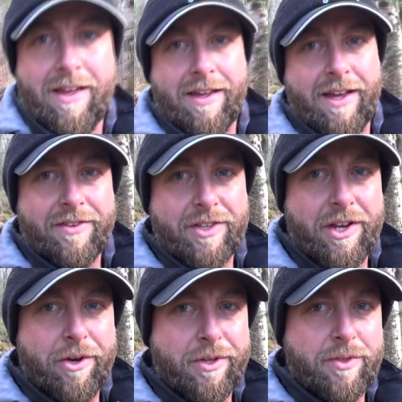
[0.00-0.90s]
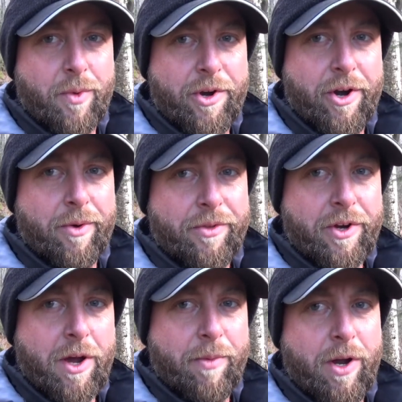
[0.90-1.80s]
Yeah, so anyone's wondering when
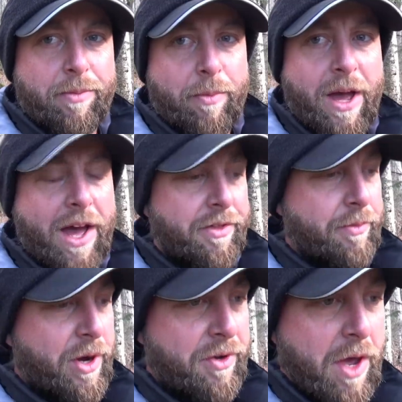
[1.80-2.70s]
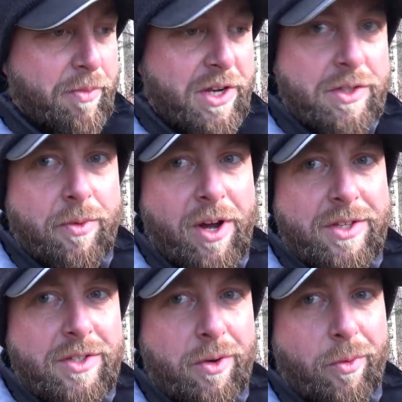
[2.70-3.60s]
they're coming up the path to Mount Cheminis why
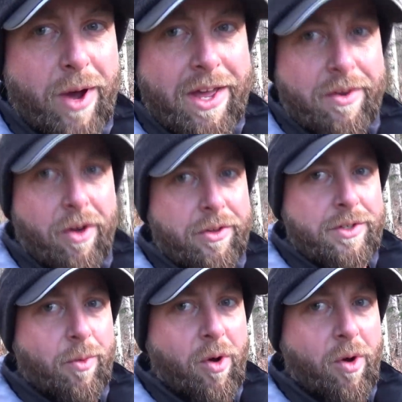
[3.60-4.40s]
it's so wet and all this